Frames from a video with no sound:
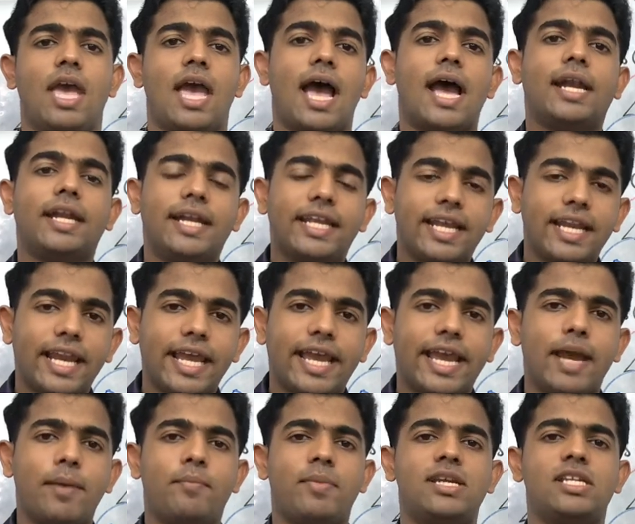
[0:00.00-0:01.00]
and the
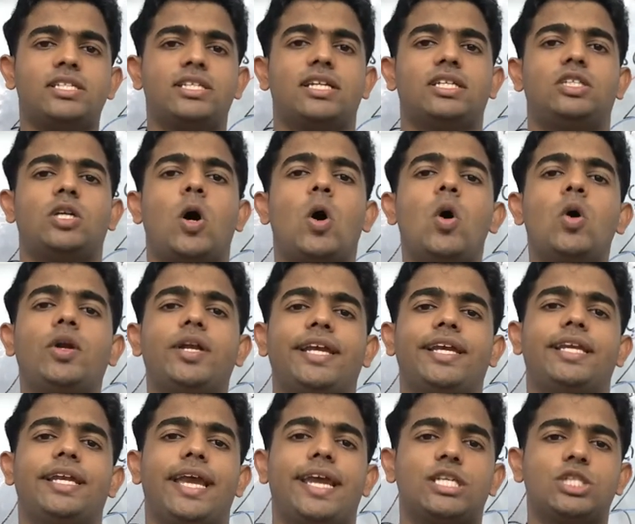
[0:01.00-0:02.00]
ligaments are taut
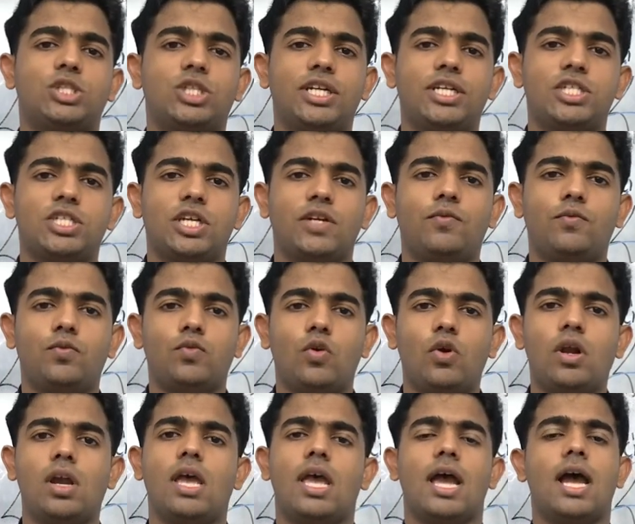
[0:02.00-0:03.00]
in extension
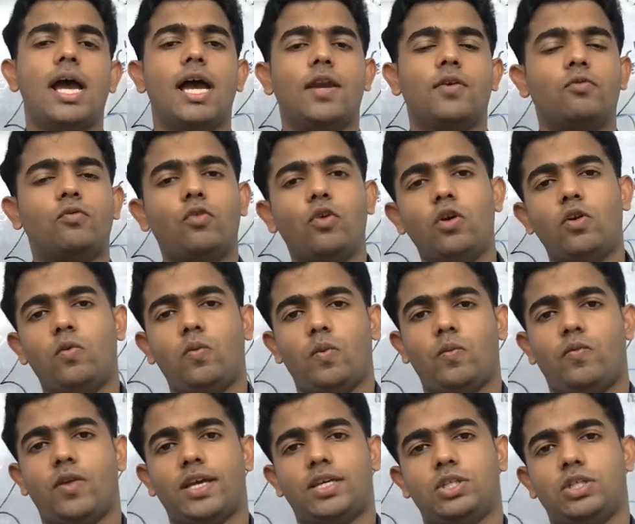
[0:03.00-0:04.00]
full and full
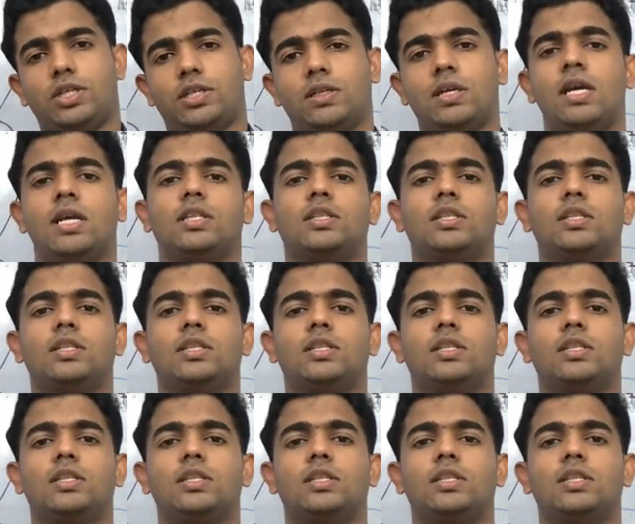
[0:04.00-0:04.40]
flexion.